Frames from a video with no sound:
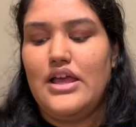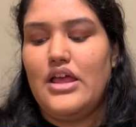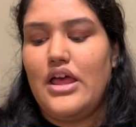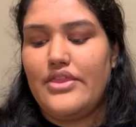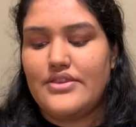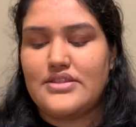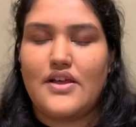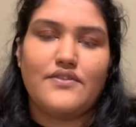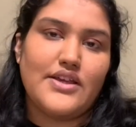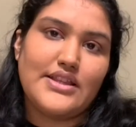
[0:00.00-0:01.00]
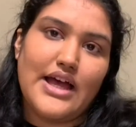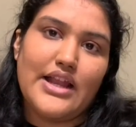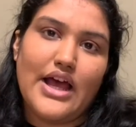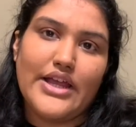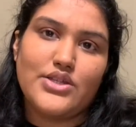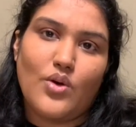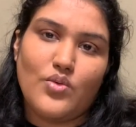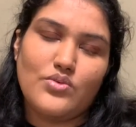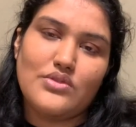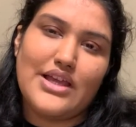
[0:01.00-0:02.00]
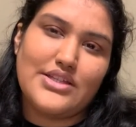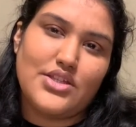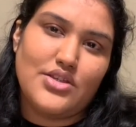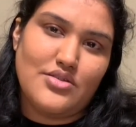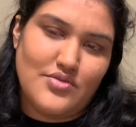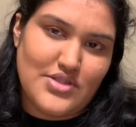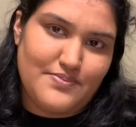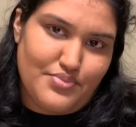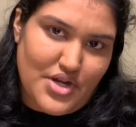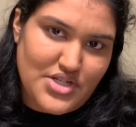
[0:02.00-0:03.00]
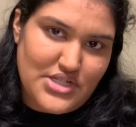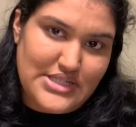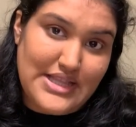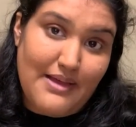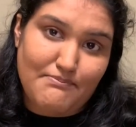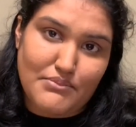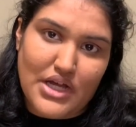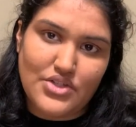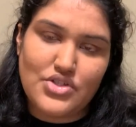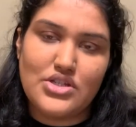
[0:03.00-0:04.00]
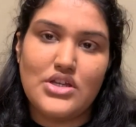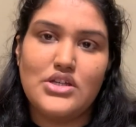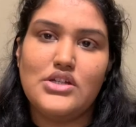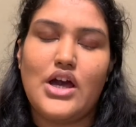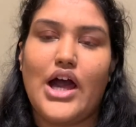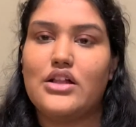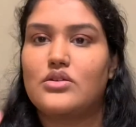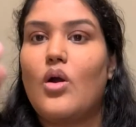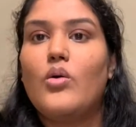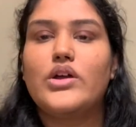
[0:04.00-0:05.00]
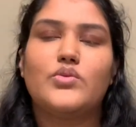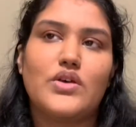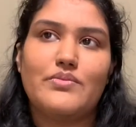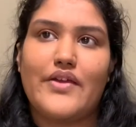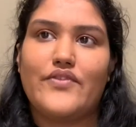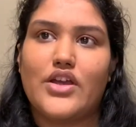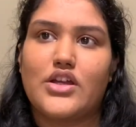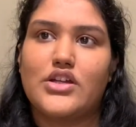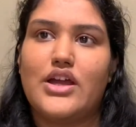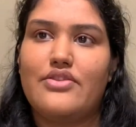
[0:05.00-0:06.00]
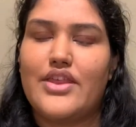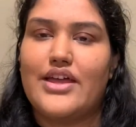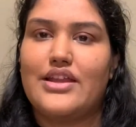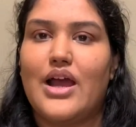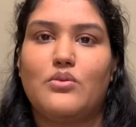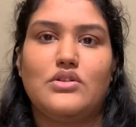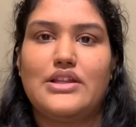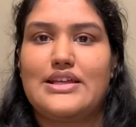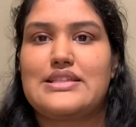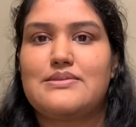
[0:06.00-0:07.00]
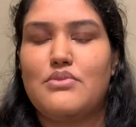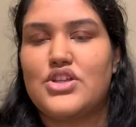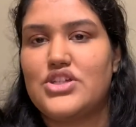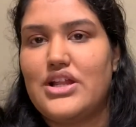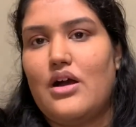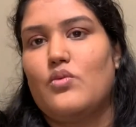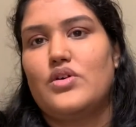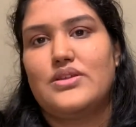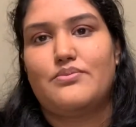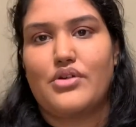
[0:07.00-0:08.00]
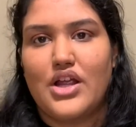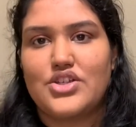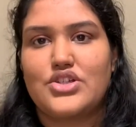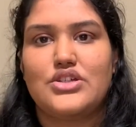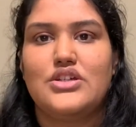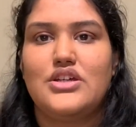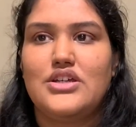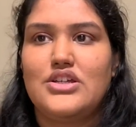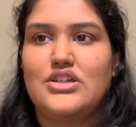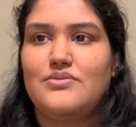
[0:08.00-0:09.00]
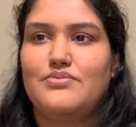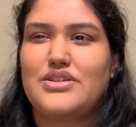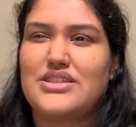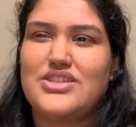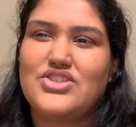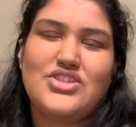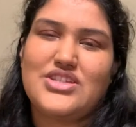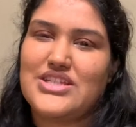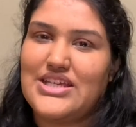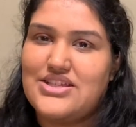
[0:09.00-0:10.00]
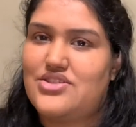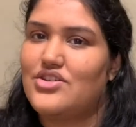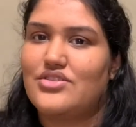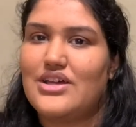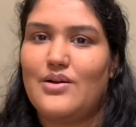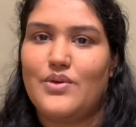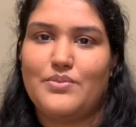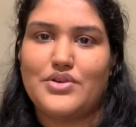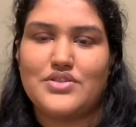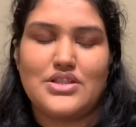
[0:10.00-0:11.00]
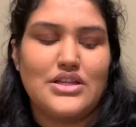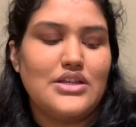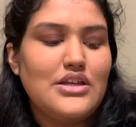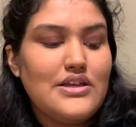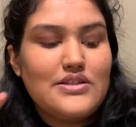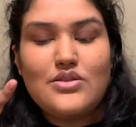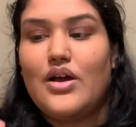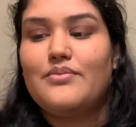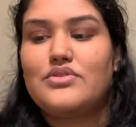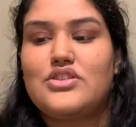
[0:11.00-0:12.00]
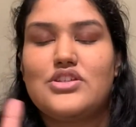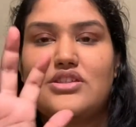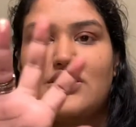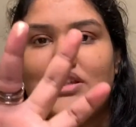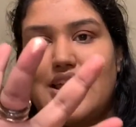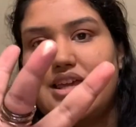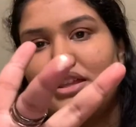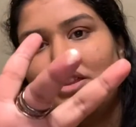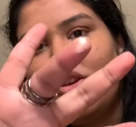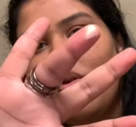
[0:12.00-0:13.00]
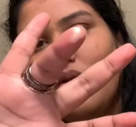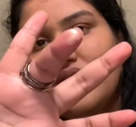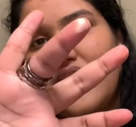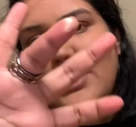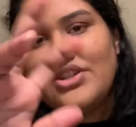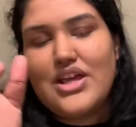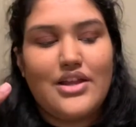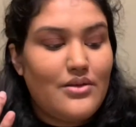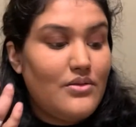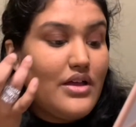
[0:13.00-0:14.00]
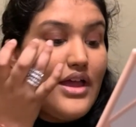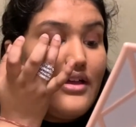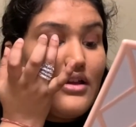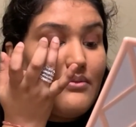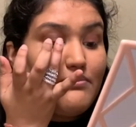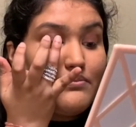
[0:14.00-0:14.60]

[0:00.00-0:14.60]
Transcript: and stuff like that. I don't like to use brushes that much. I'll go in with my finger and then I will like smudge it out with a brush, because it's just easier that way personally. So I'm just taking the gold eyeshadow, and